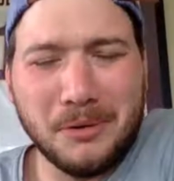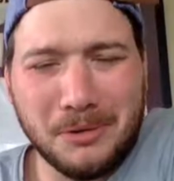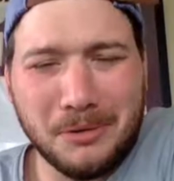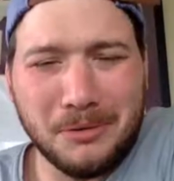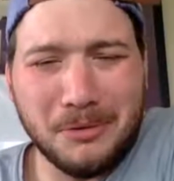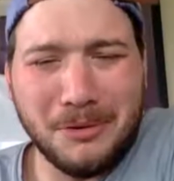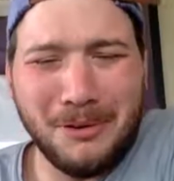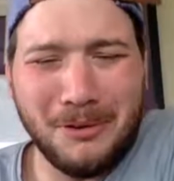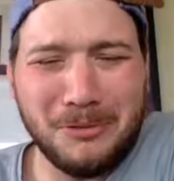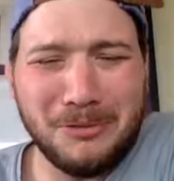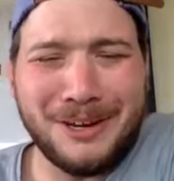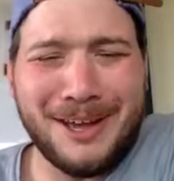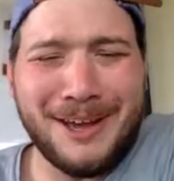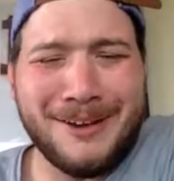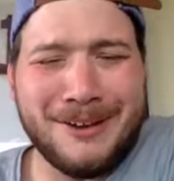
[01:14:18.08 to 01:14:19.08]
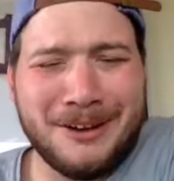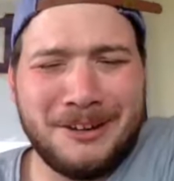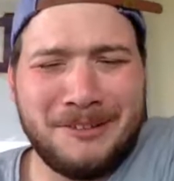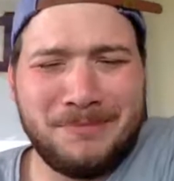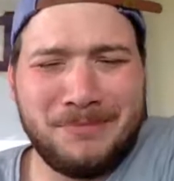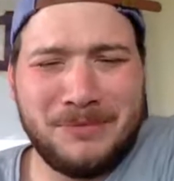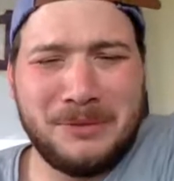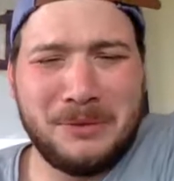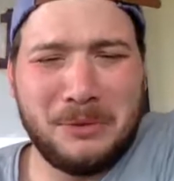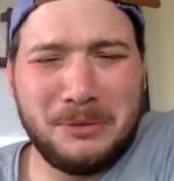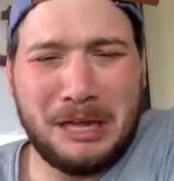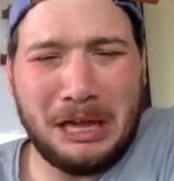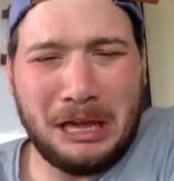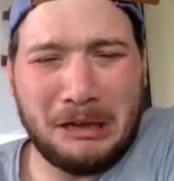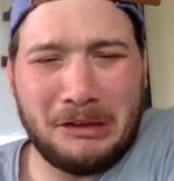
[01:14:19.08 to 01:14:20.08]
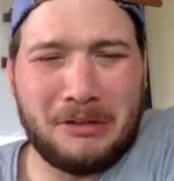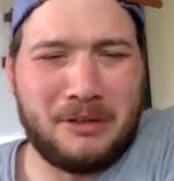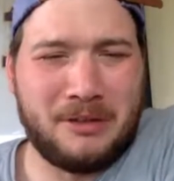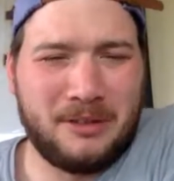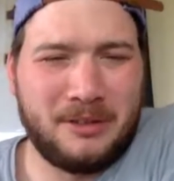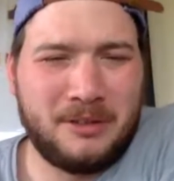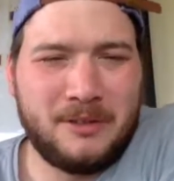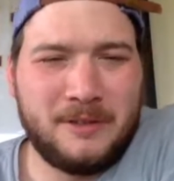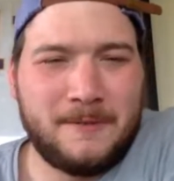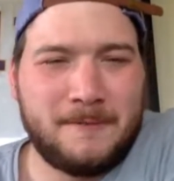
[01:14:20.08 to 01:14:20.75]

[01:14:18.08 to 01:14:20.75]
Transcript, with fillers: who who dare? Who dare? who dare?